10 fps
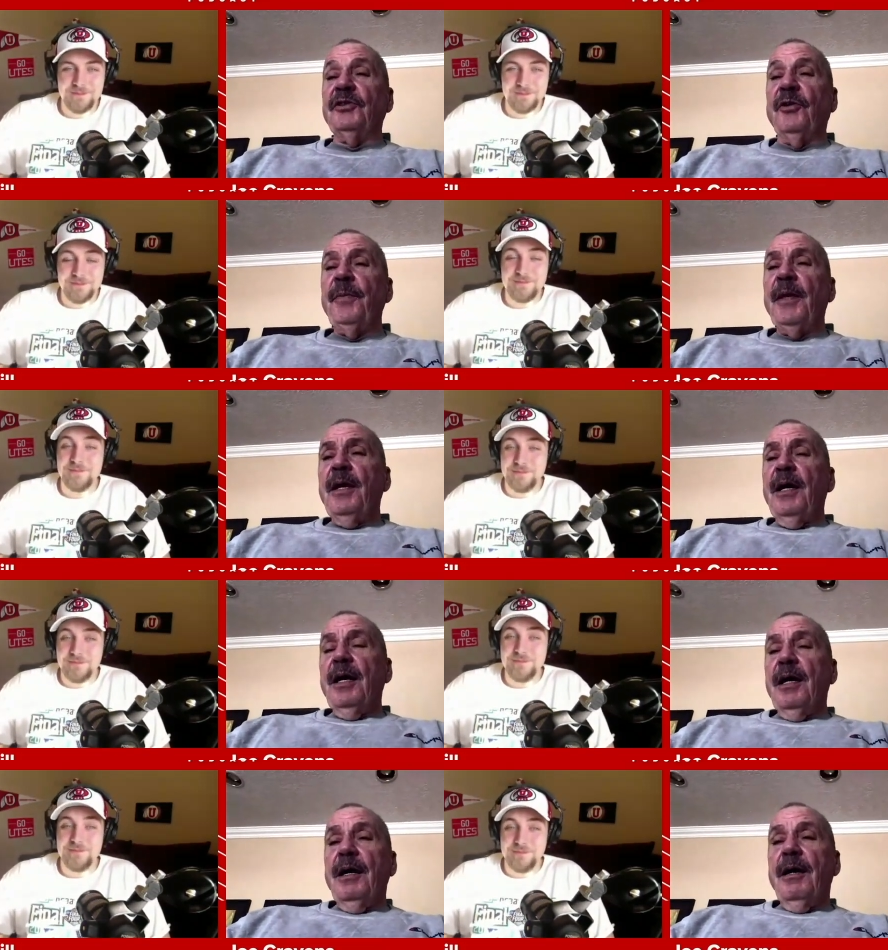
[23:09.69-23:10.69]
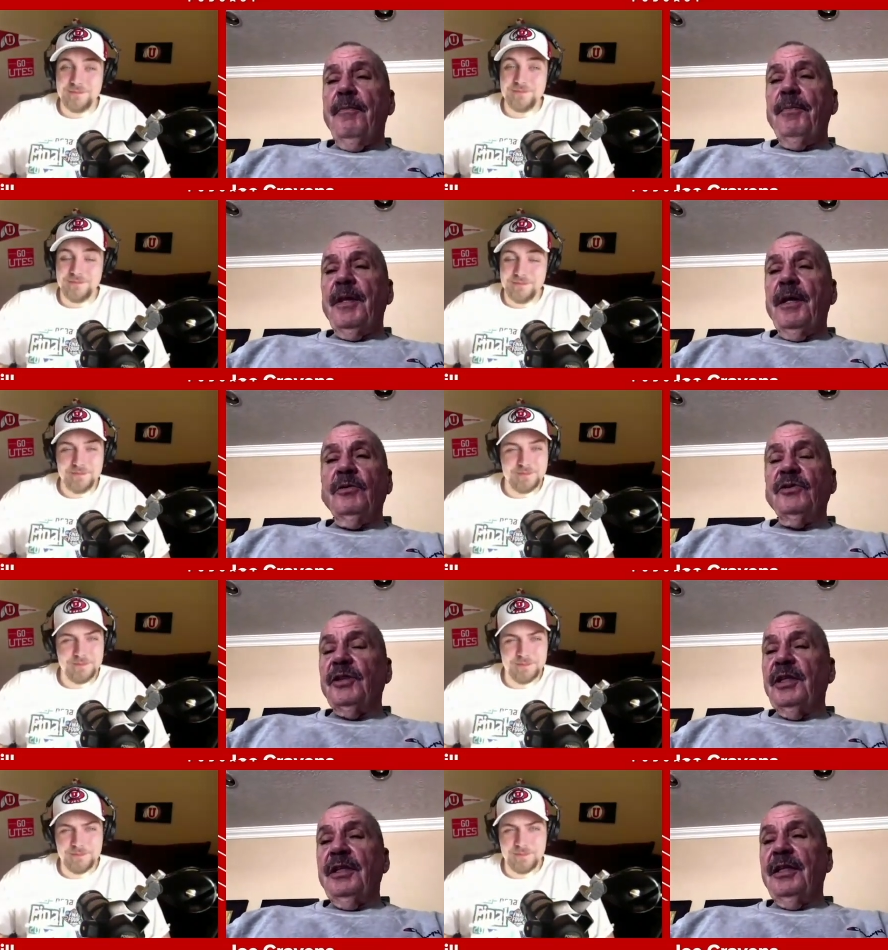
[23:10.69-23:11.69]
Speaker 1: So there
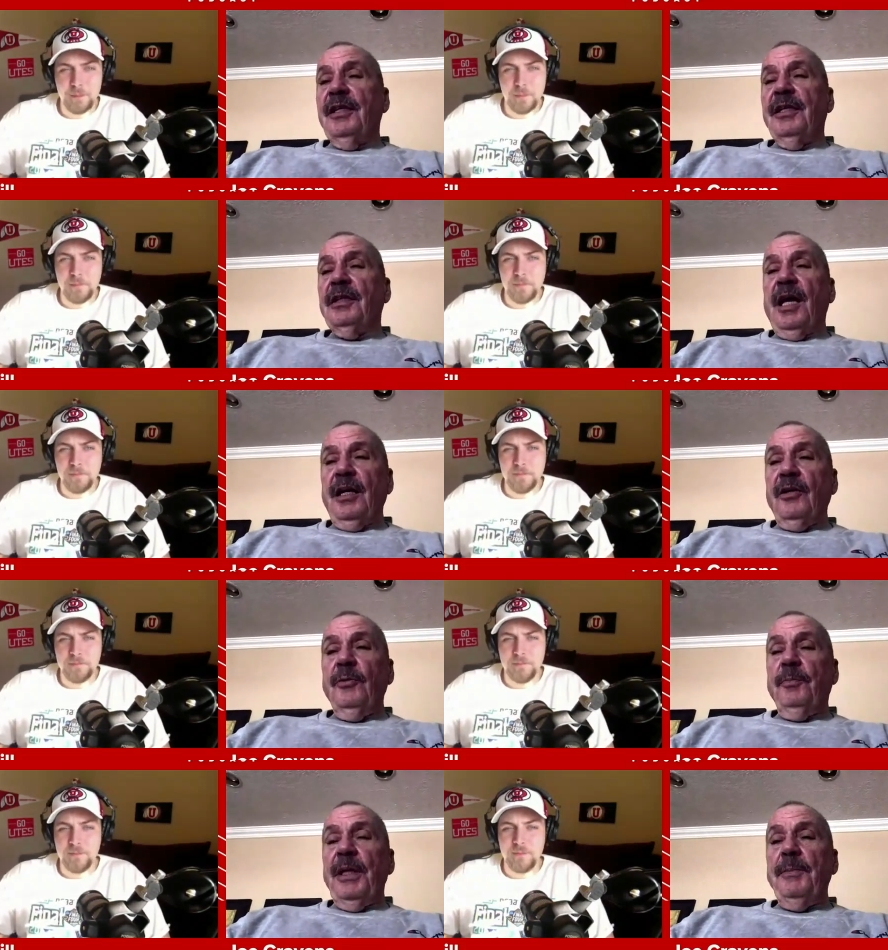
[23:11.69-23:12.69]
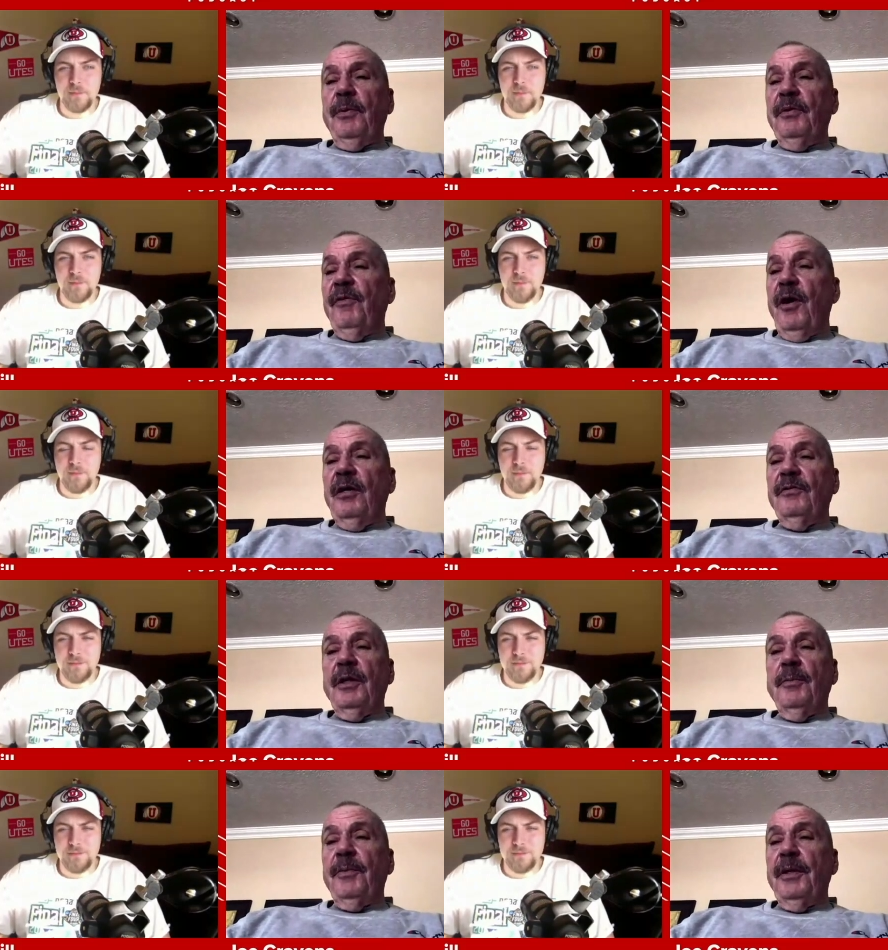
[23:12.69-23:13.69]
was a lot of good people
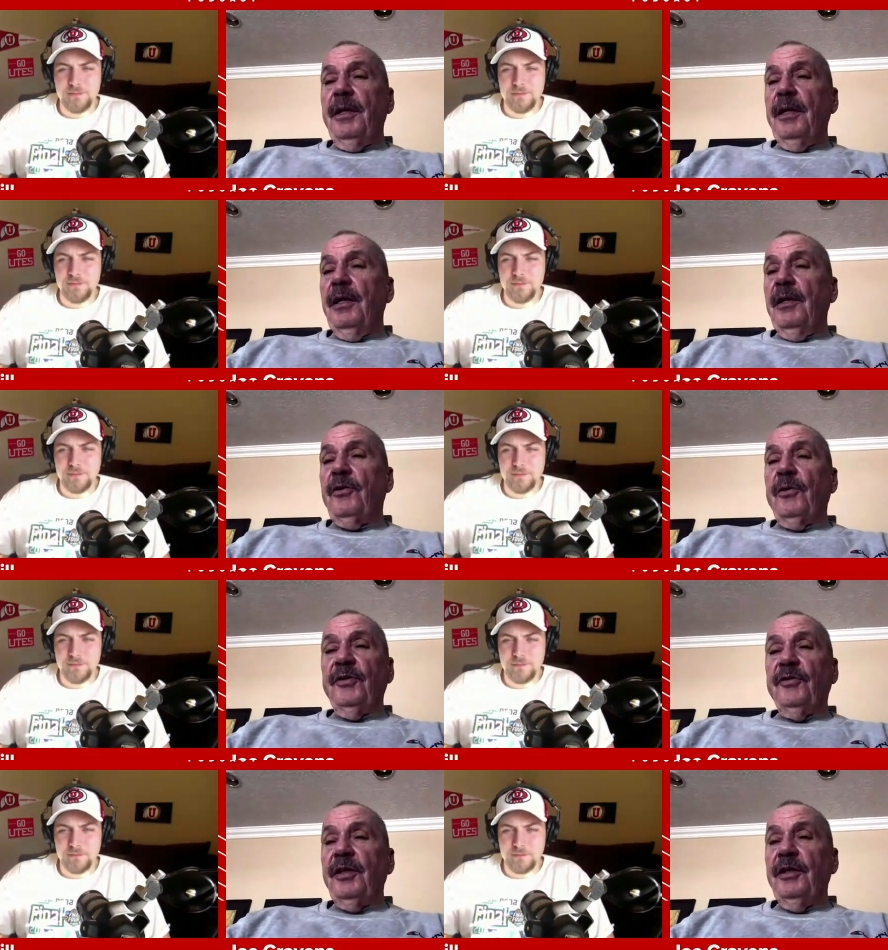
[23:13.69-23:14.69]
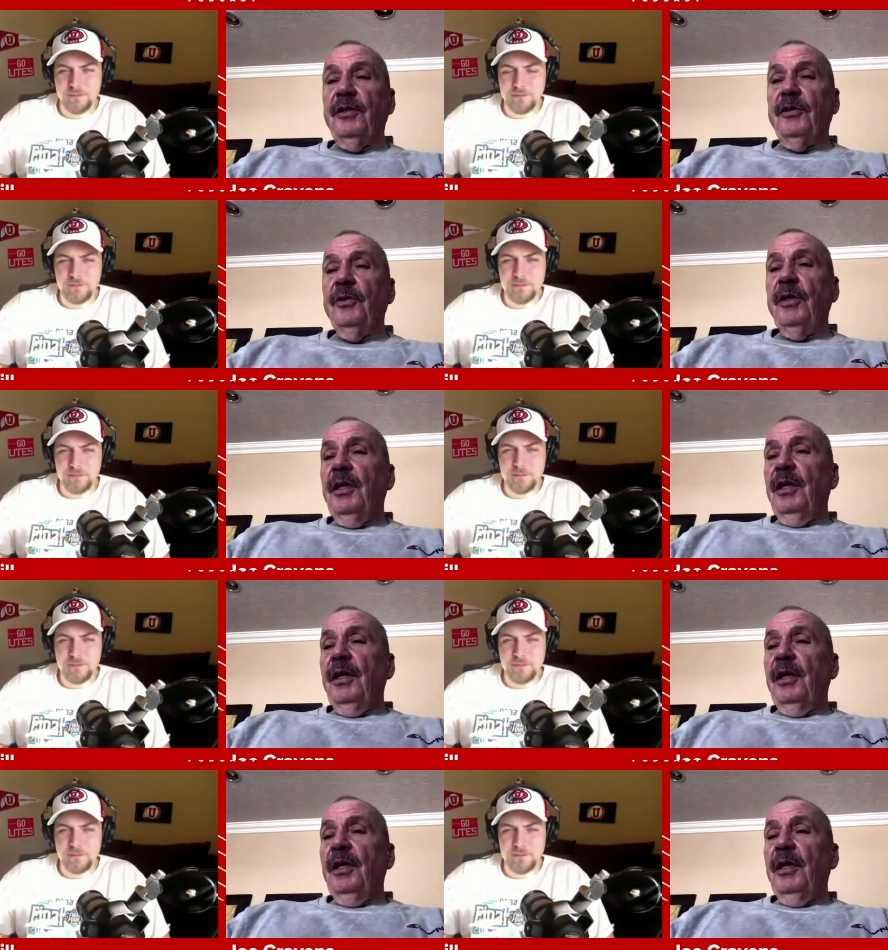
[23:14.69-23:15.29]
involved up there. Chris Hill,